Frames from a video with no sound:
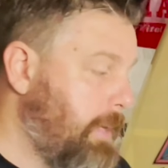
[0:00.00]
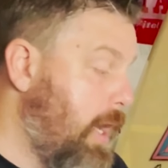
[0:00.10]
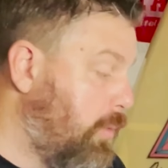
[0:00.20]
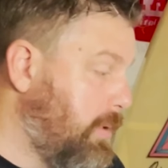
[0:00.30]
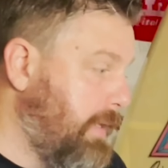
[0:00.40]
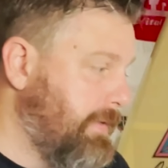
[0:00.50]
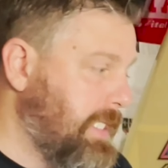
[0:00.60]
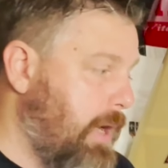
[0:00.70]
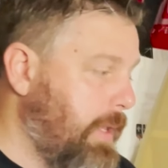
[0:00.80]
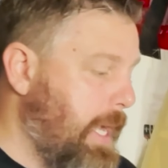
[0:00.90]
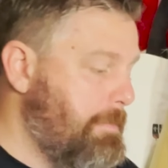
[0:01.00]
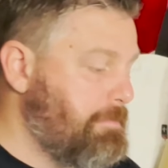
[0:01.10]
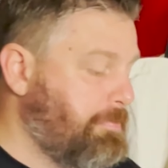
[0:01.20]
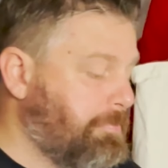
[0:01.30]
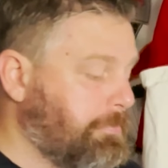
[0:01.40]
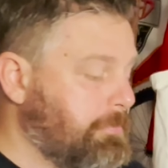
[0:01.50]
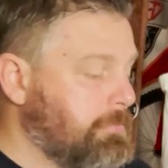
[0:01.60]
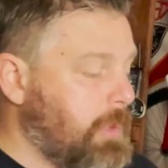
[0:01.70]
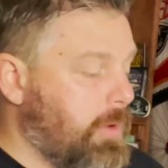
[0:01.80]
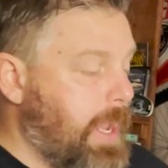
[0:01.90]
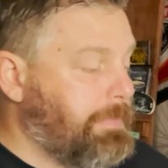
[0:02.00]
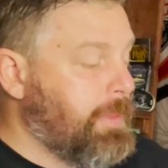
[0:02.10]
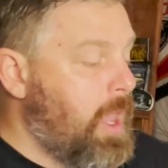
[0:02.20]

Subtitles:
I don't believe it's out yet. Okay.